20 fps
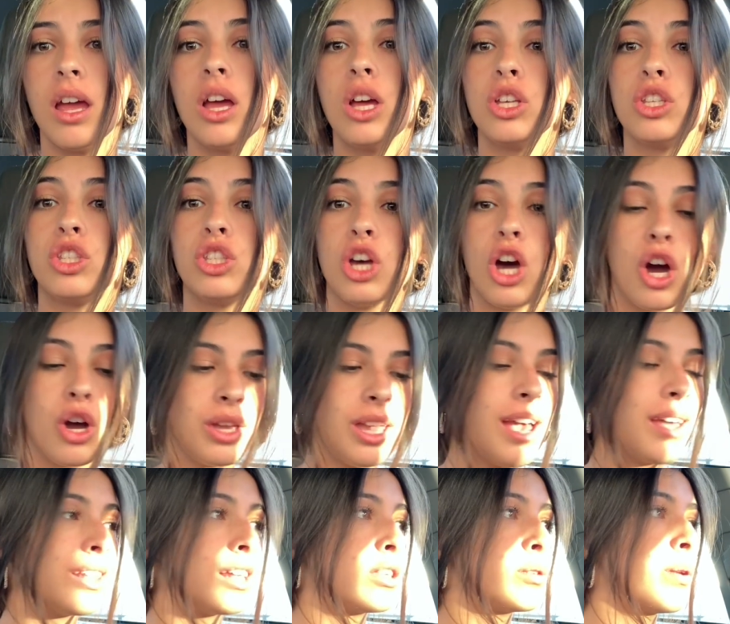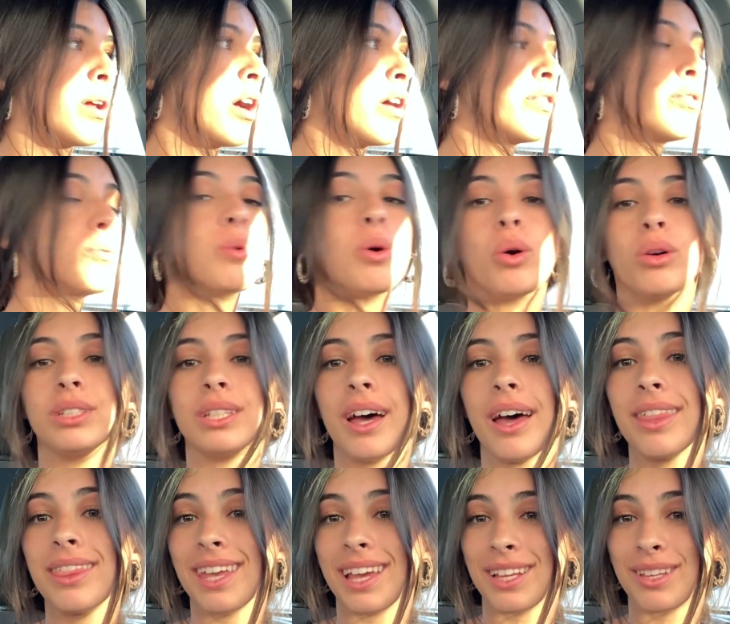So yeah, that's what I got from Ulta.
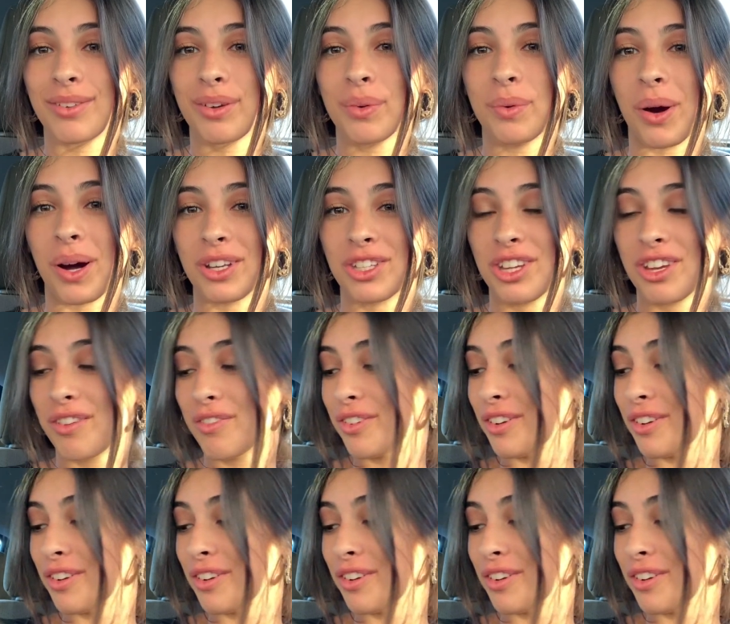Thanks for watching for